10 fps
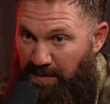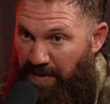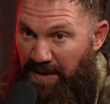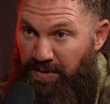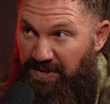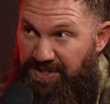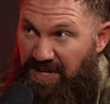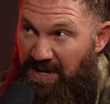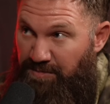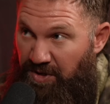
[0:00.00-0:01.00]
Like I pulled the
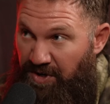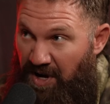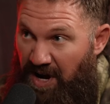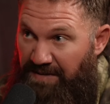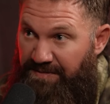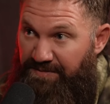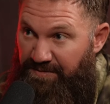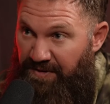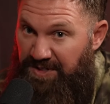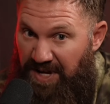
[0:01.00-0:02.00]
same dude off.
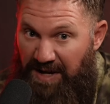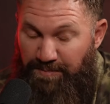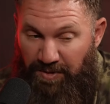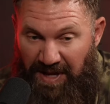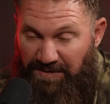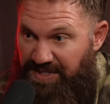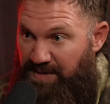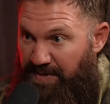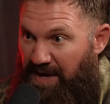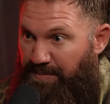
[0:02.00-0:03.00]
The first guy I pulled out was the
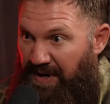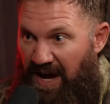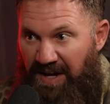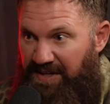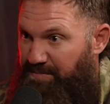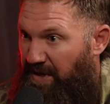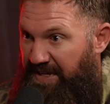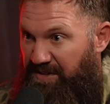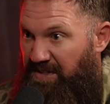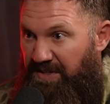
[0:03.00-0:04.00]
same guy I put on,
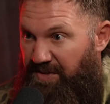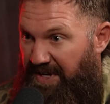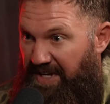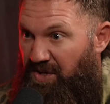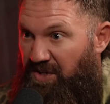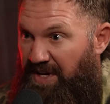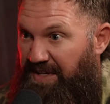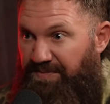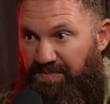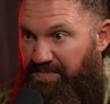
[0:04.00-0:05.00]
but he looked
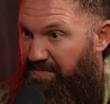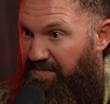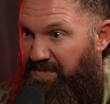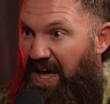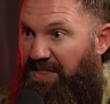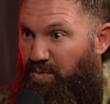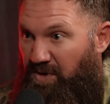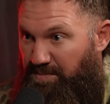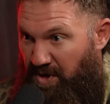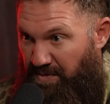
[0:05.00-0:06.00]
like death
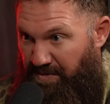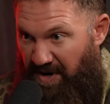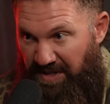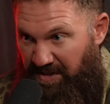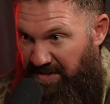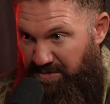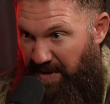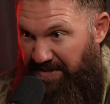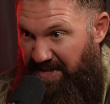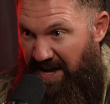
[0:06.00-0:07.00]
warmed over, right? Looked like he was
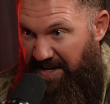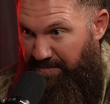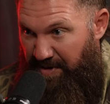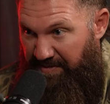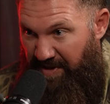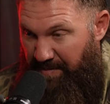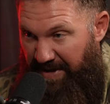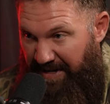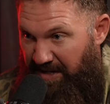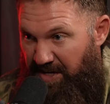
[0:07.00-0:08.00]
about to die any minute. I'm
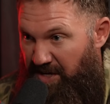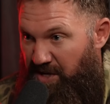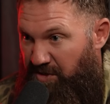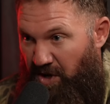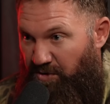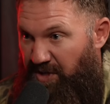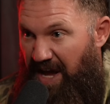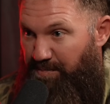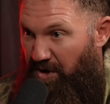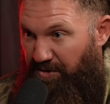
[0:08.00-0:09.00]
like, don't
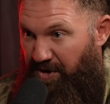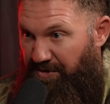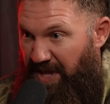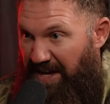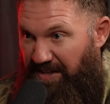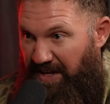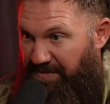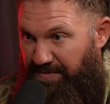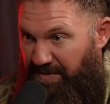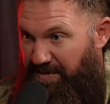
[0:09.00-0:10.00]
die, bro, don't die.
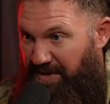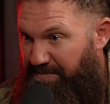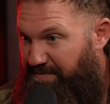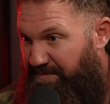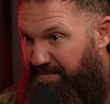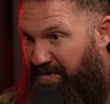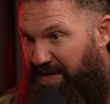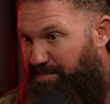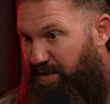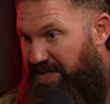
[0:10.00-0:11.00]
Like the
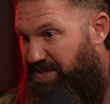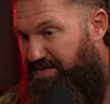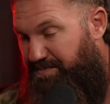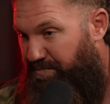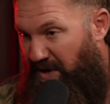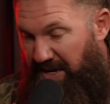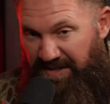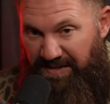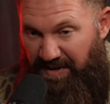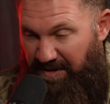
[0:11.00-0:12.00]
freaking Brits brought
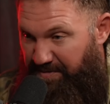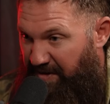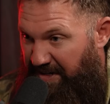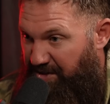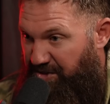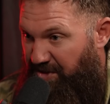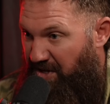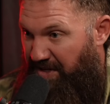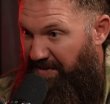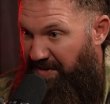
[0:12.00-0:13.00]
in a freaking
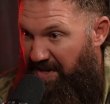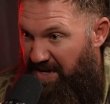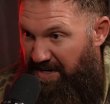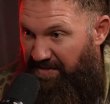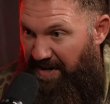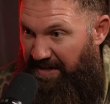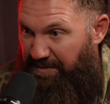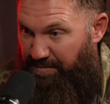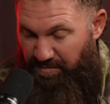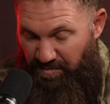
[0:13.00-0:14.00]
Chinook and
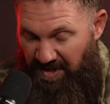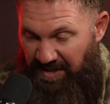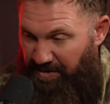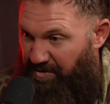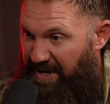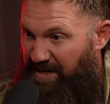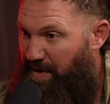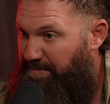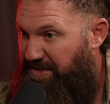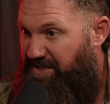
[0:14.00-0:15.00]
ran
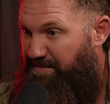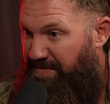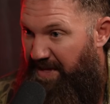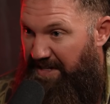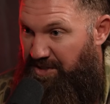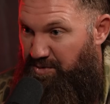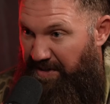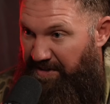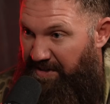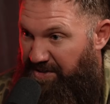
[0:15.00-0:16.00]
him up to some nice
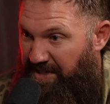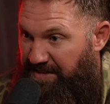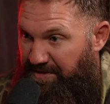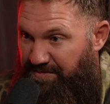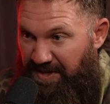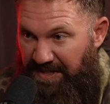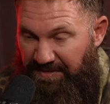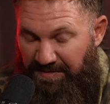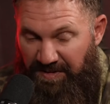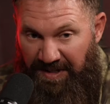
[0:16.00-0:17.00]
sweet nurse on his
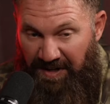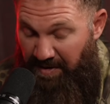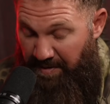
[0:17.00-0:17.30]
freaking litter.